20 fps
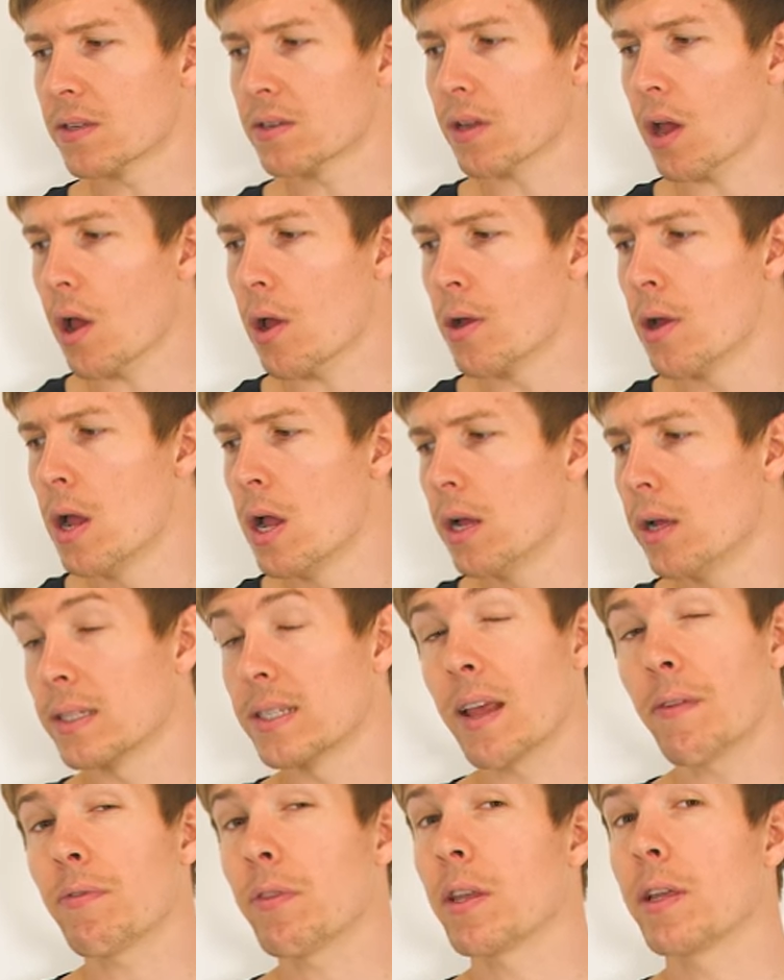So
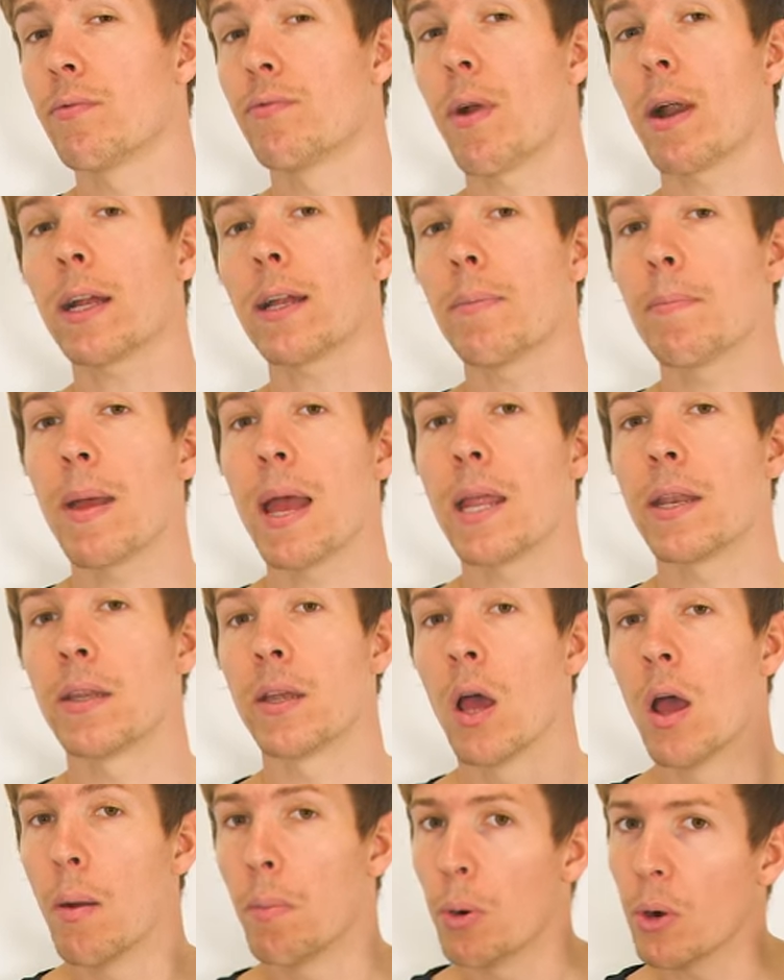it's definitely
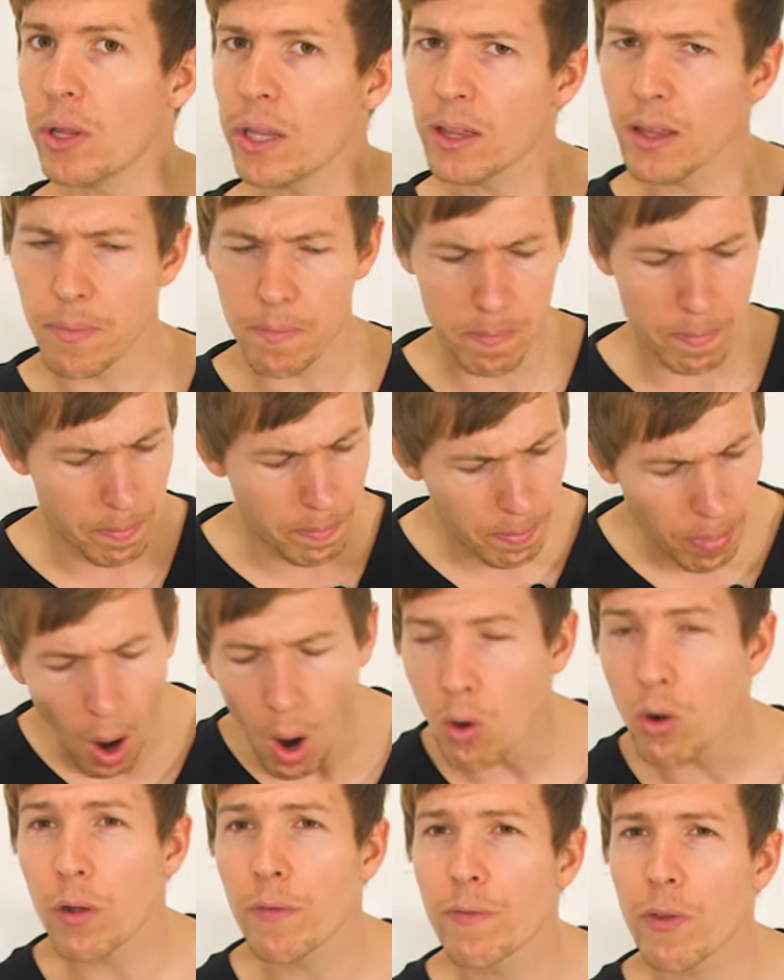recommend putting the
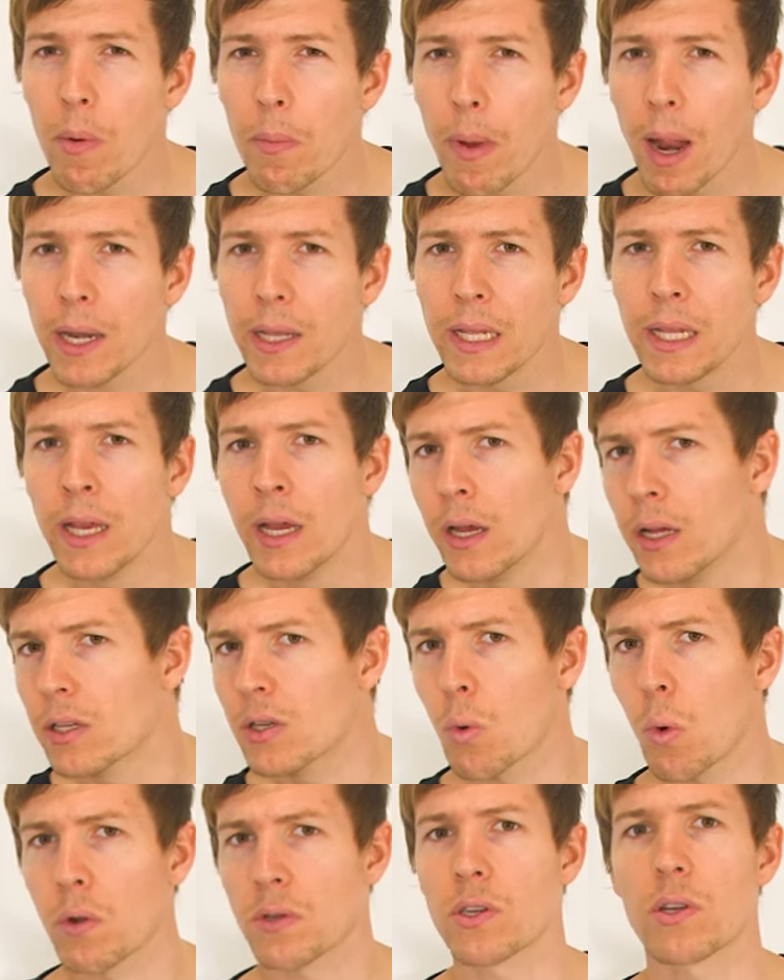bulk of your money
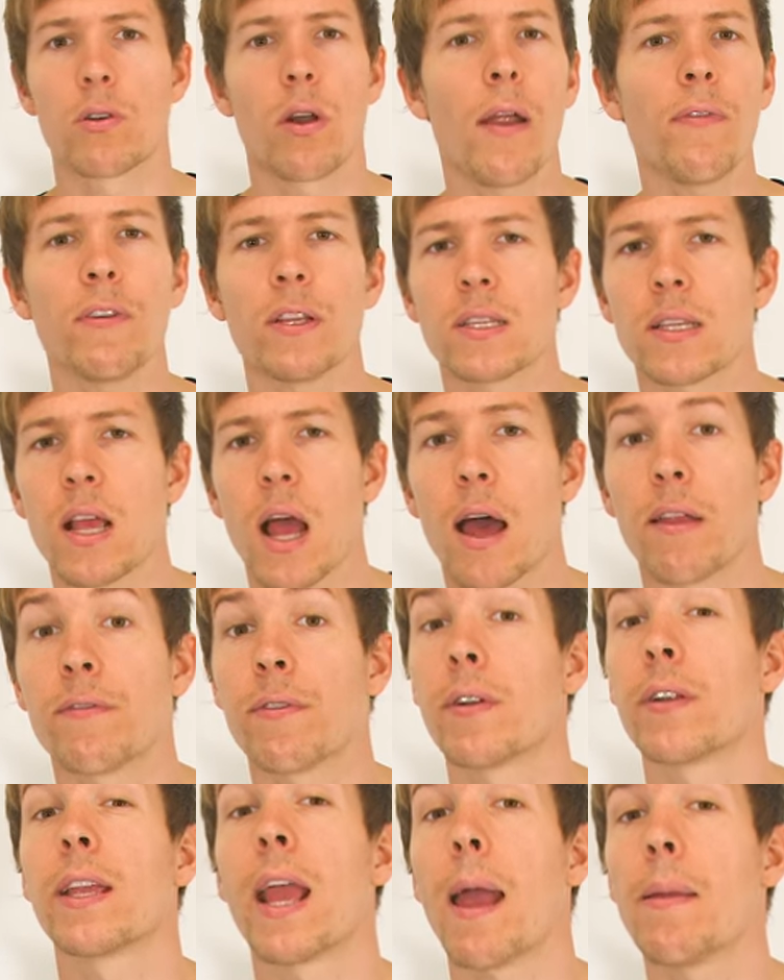towards a graphics card
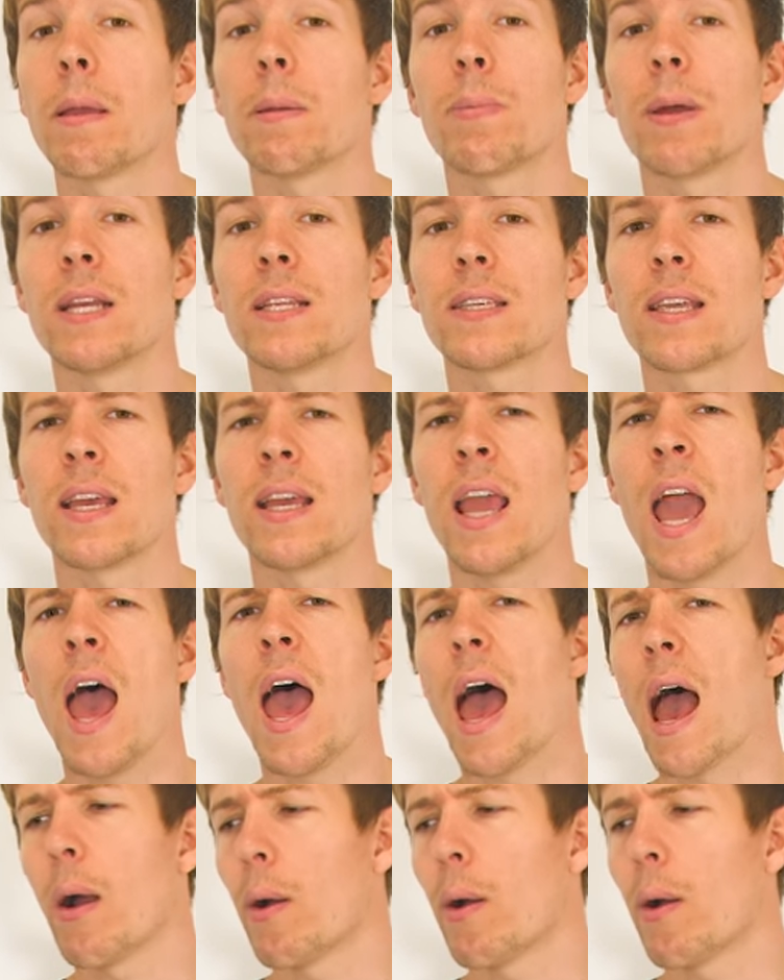for a gaming PC.